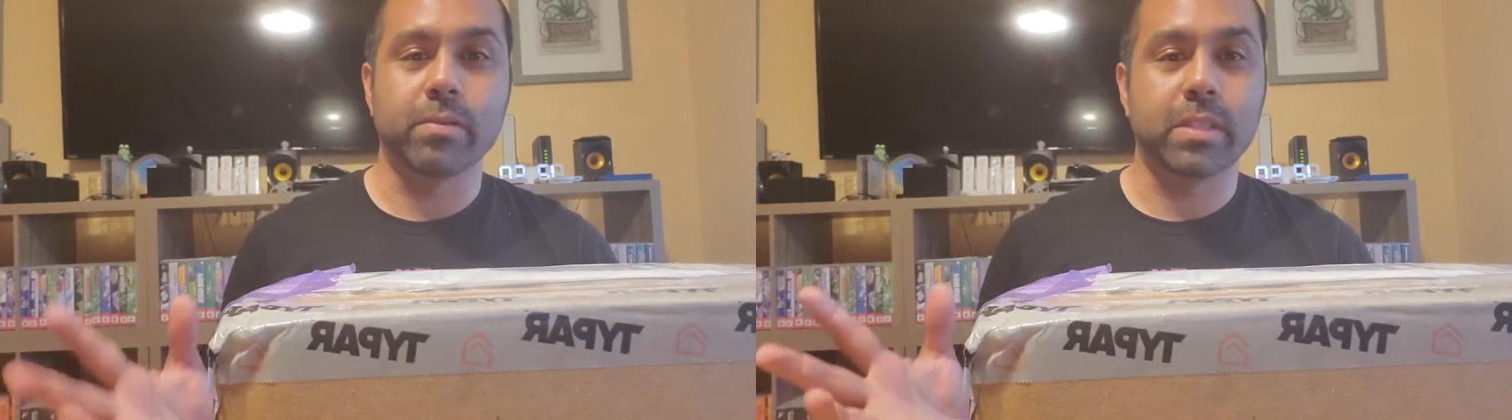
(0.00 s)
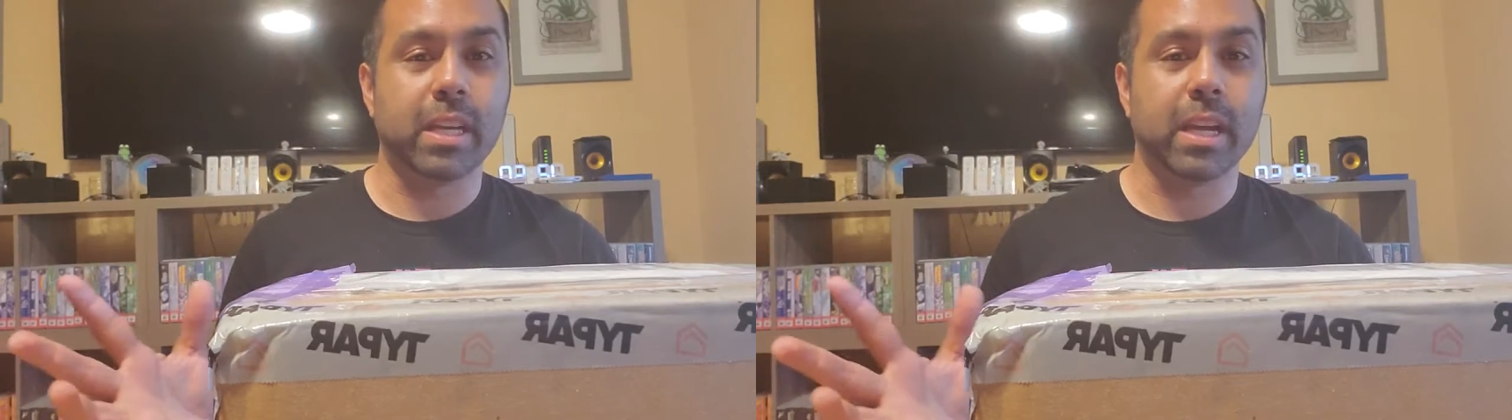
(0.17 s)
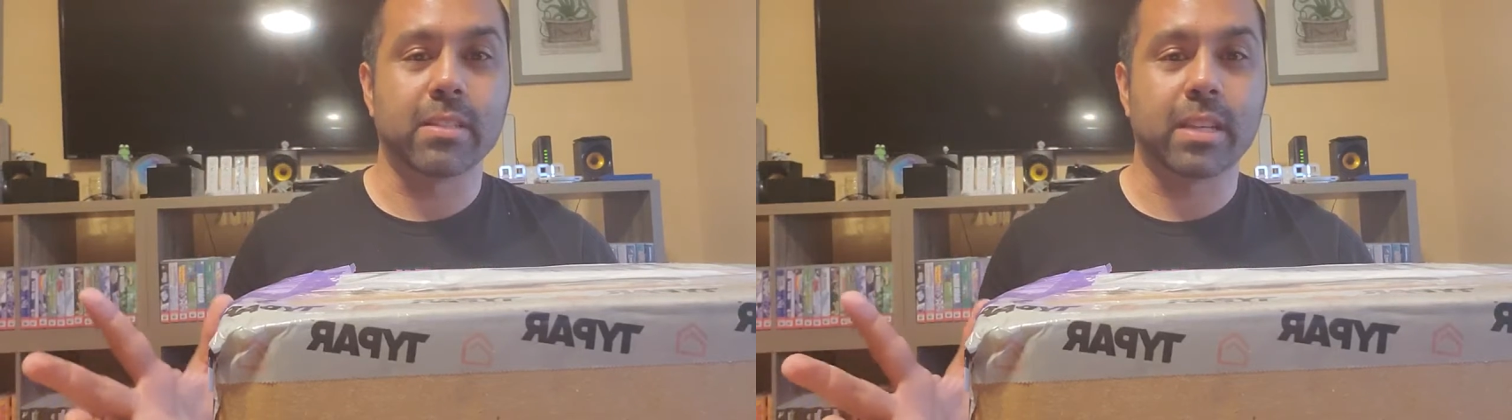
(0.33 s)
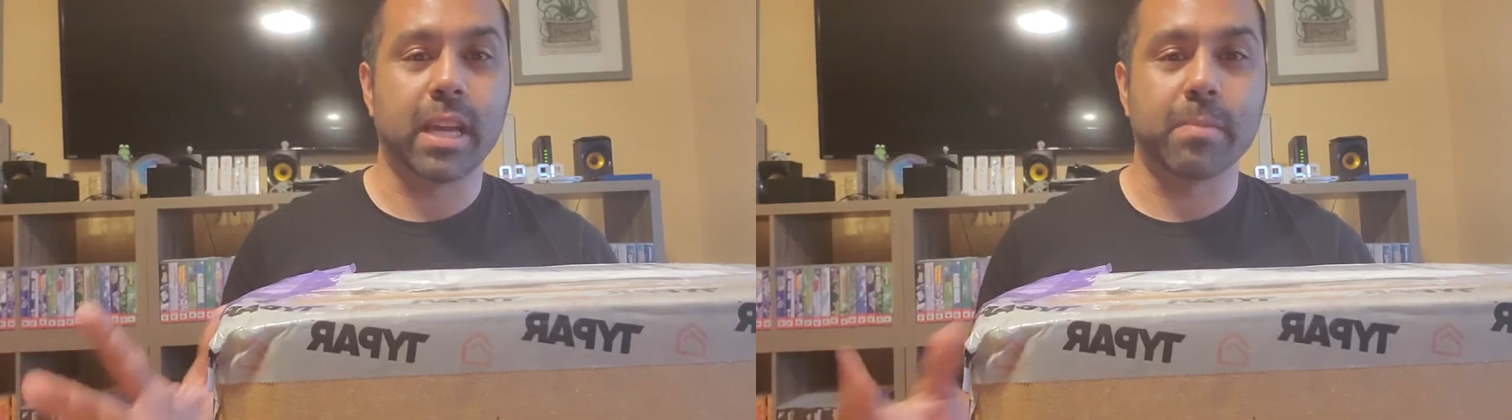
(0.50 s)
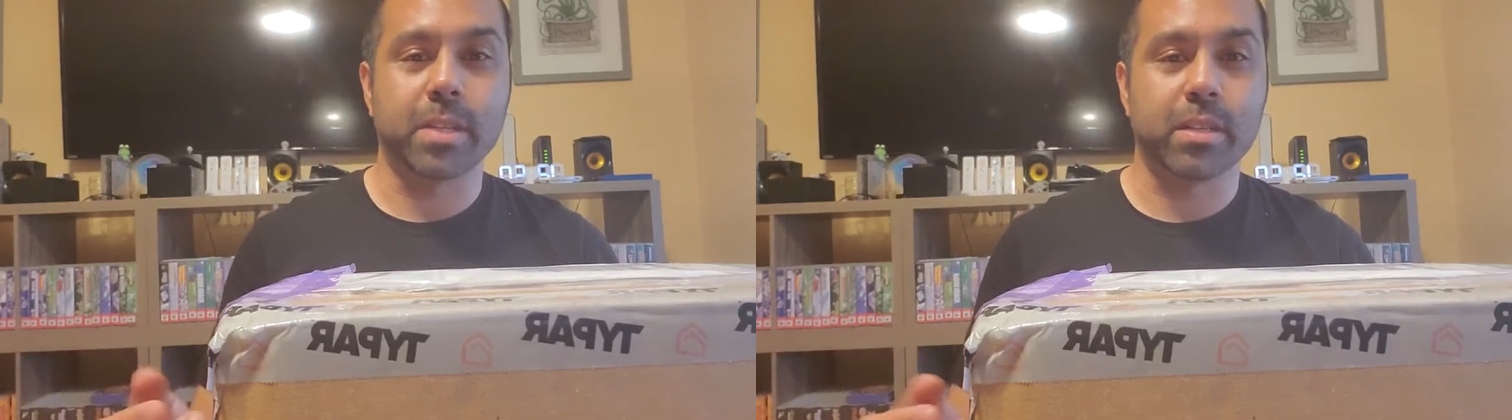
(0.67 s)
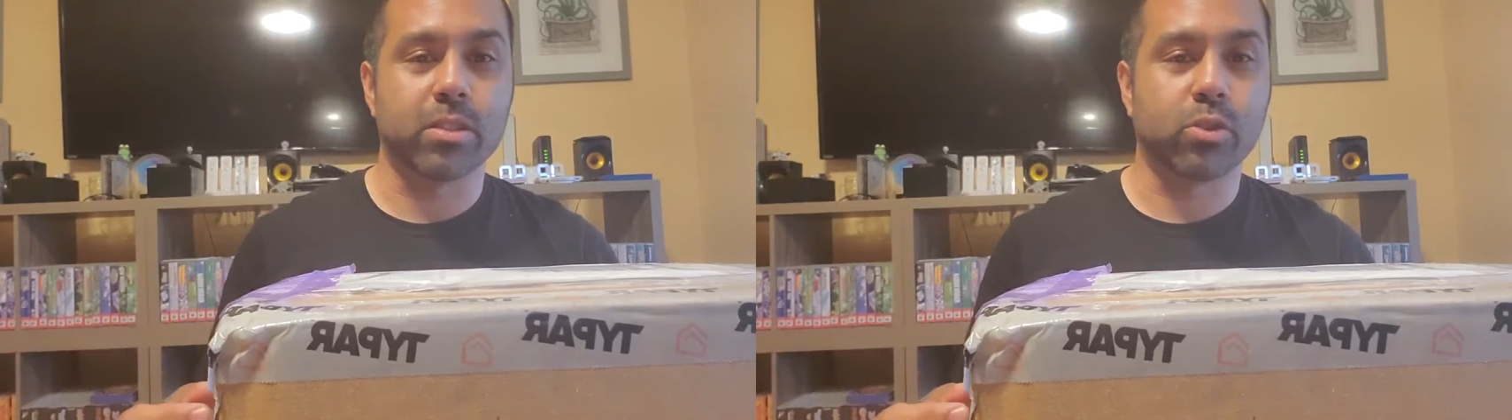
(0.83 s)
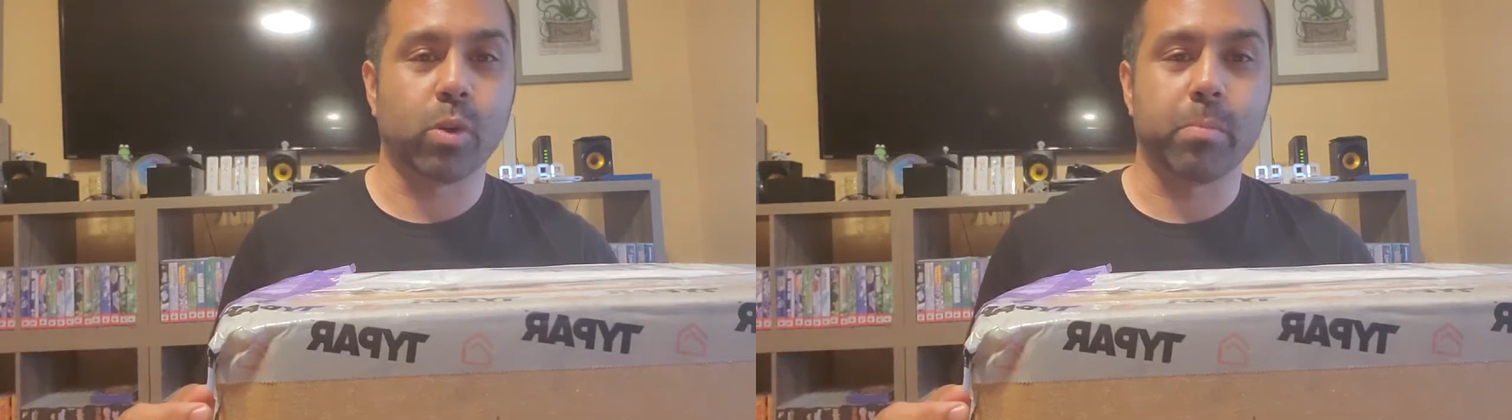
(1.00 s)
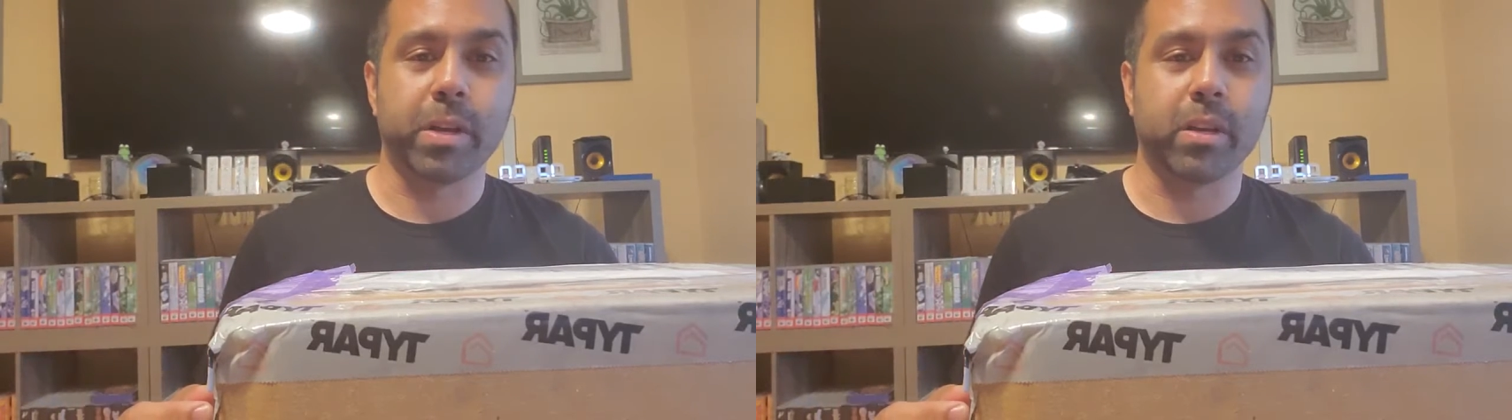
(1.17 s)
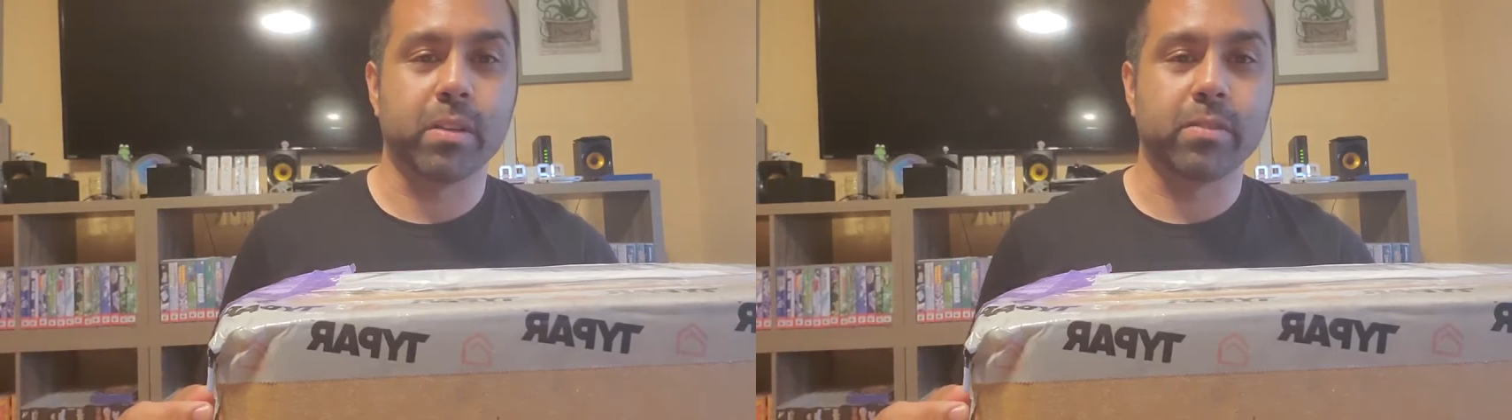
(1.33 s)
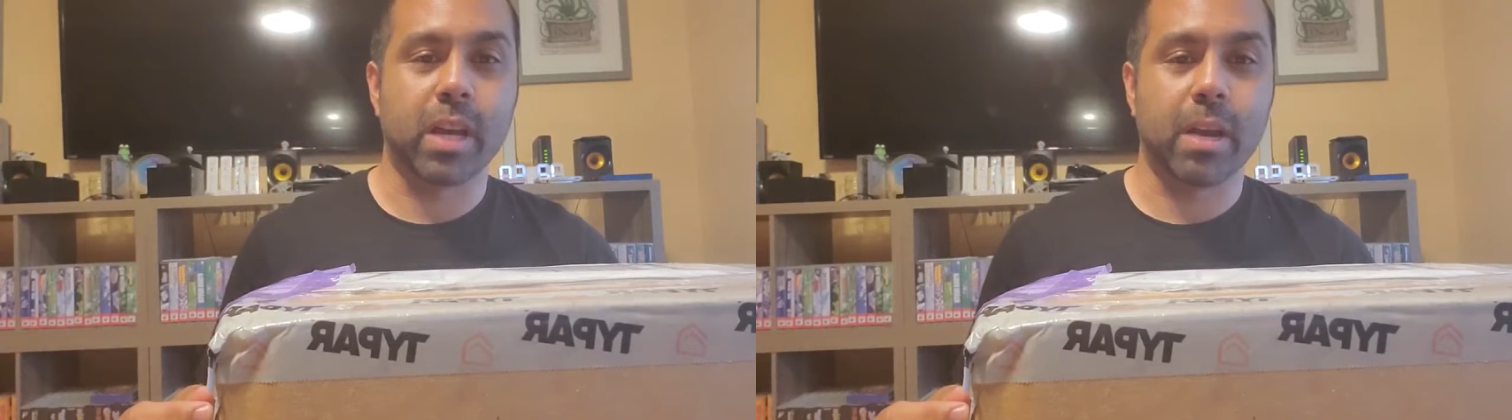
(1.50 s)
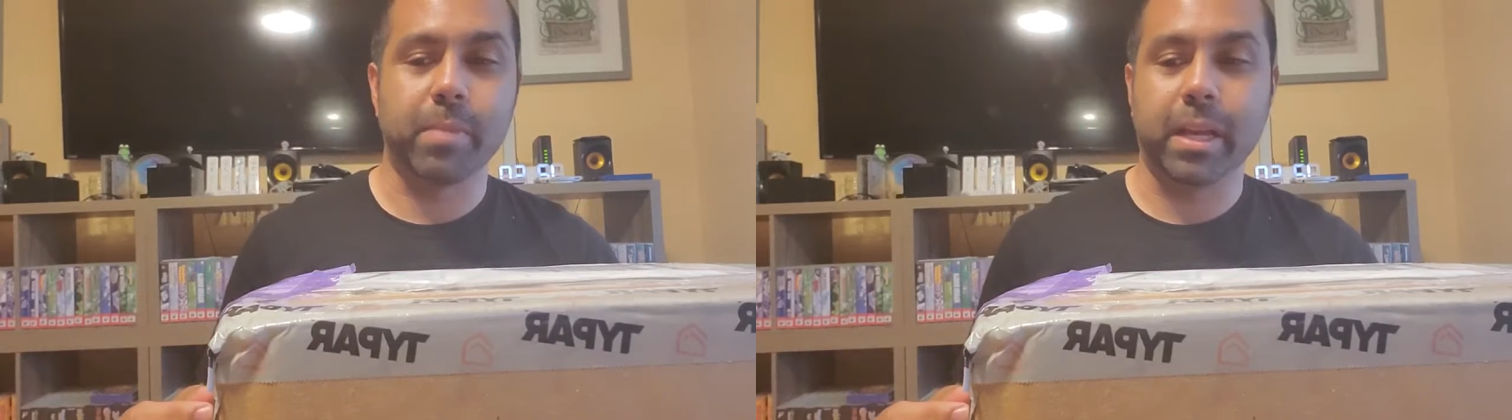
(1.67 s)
DS games in a short period of time,